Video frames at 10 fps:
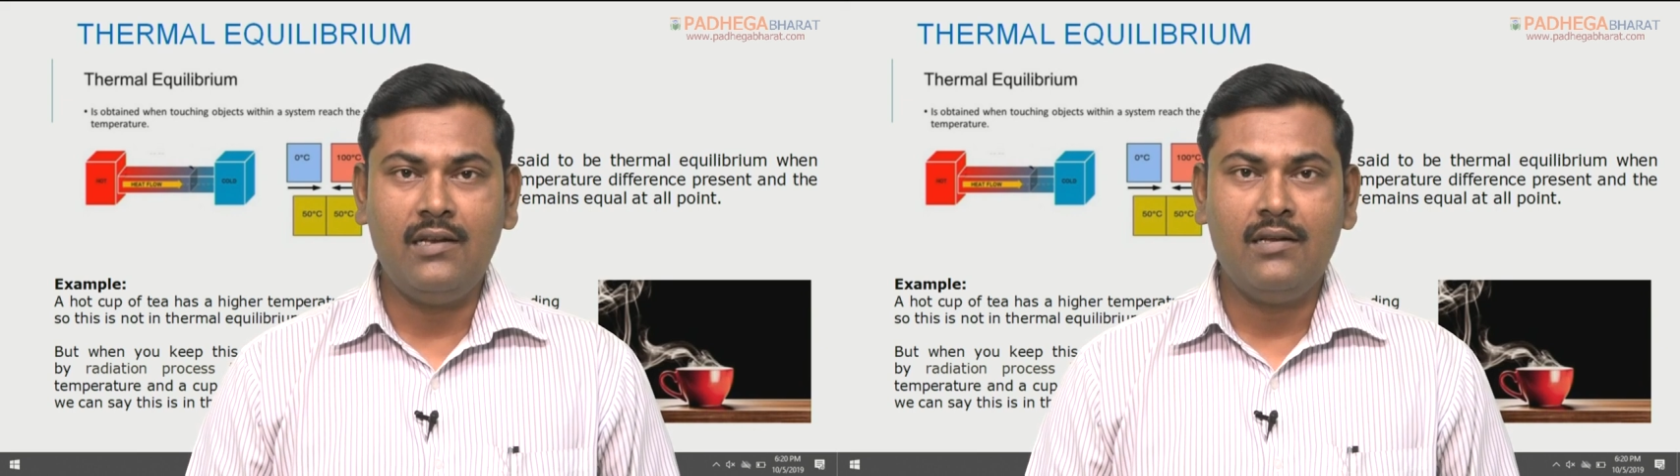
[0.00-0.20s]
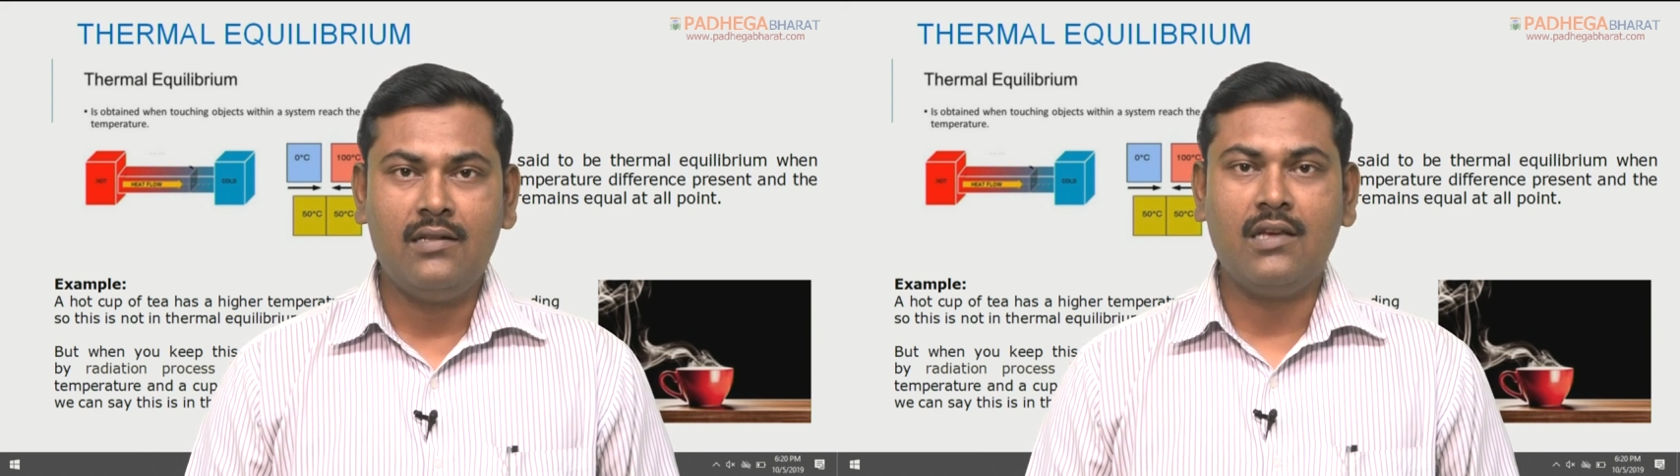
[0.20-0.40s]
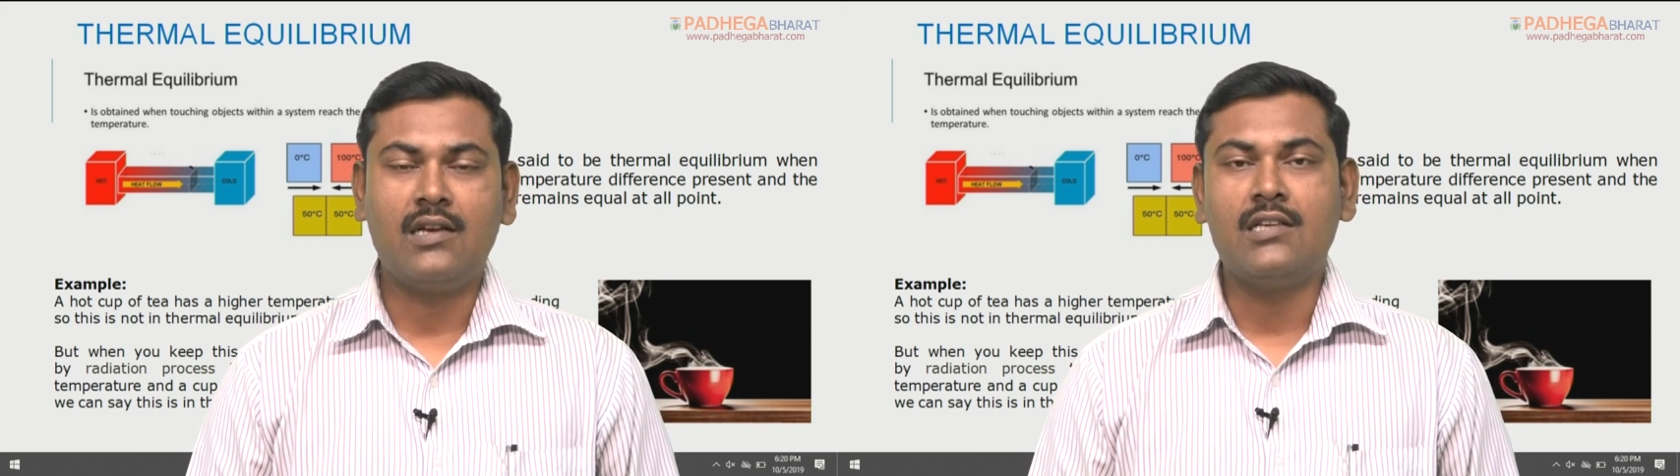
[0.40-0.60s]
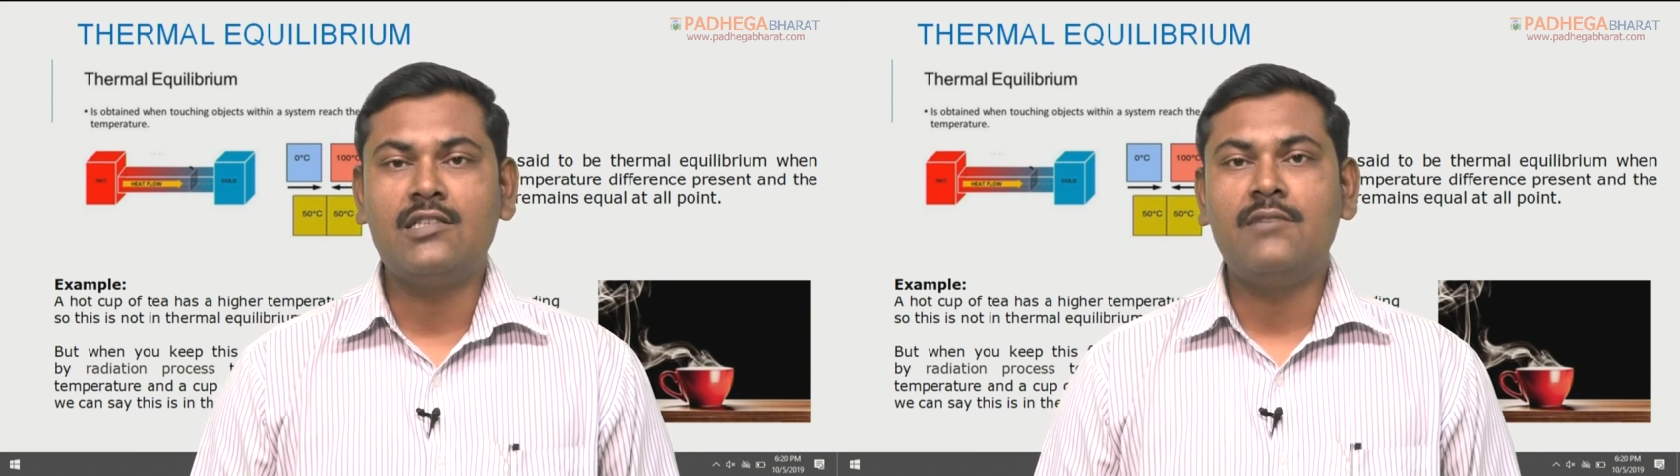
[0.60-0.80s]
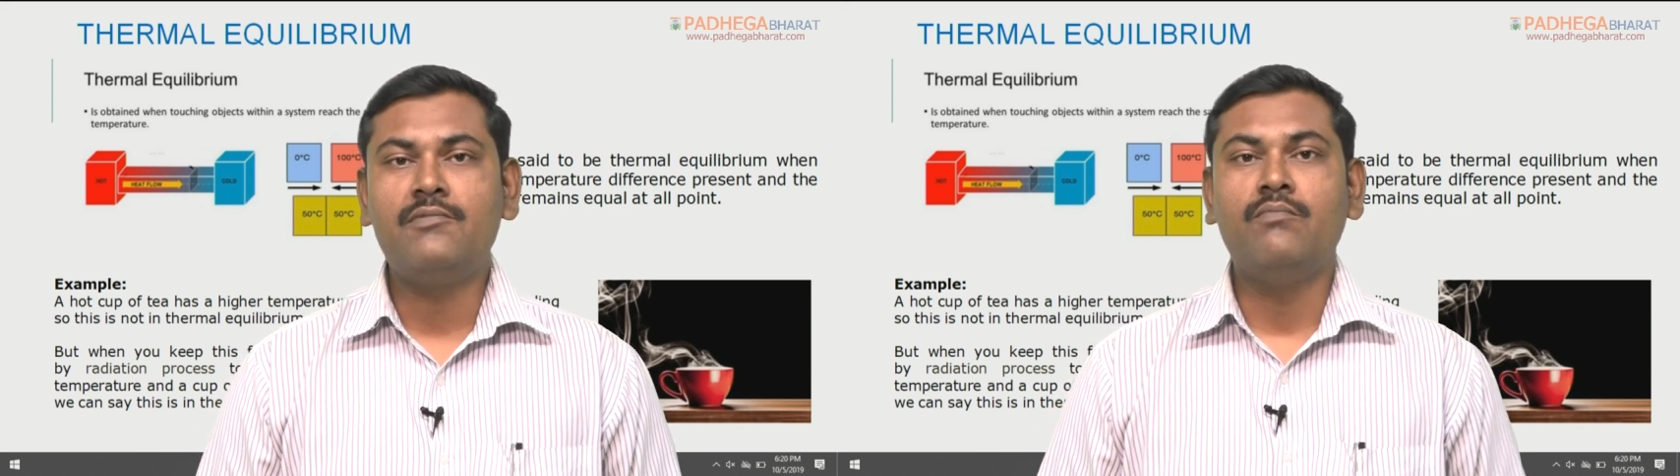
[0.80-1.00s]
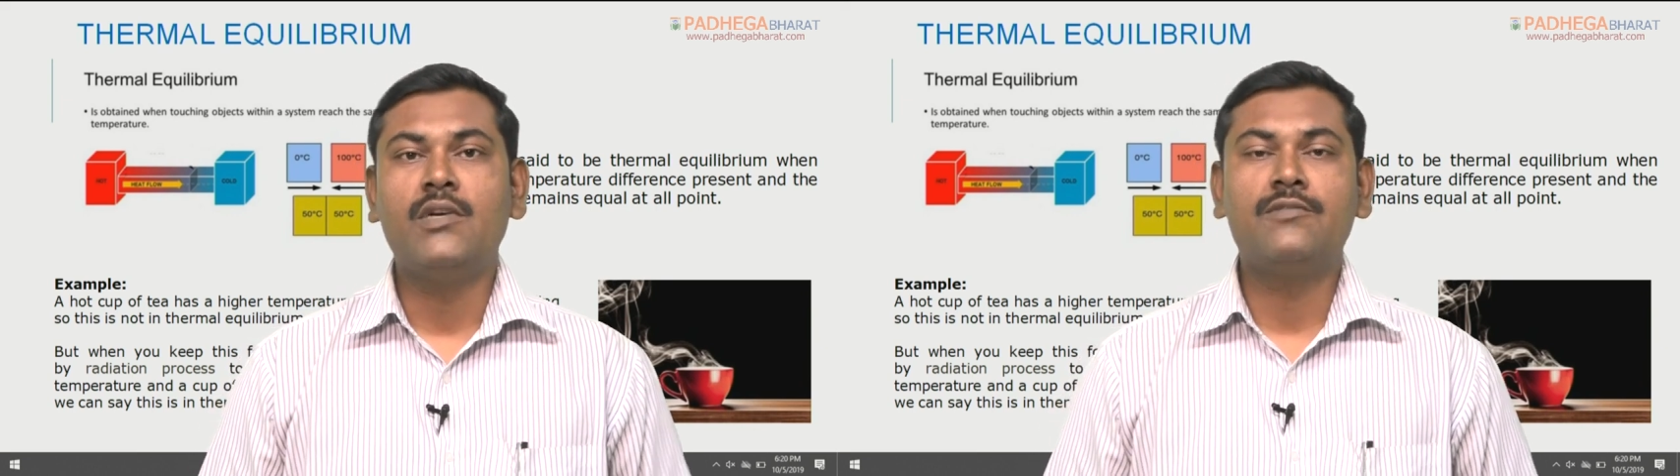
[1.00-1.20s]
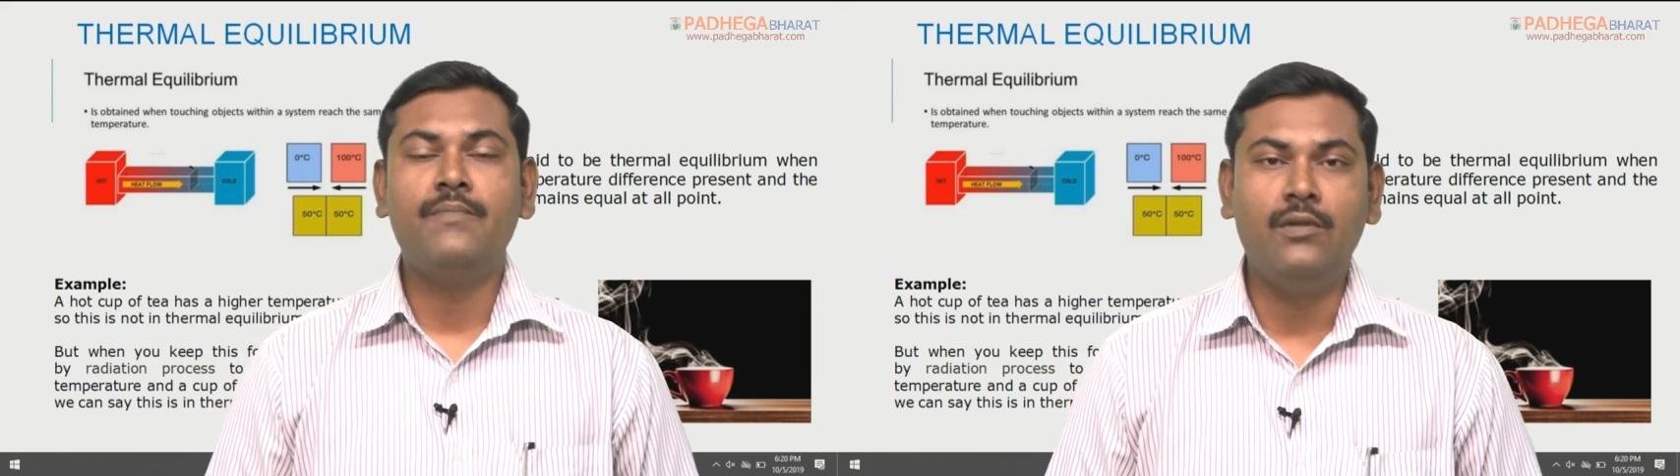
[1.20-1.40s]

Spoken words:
the concepts must be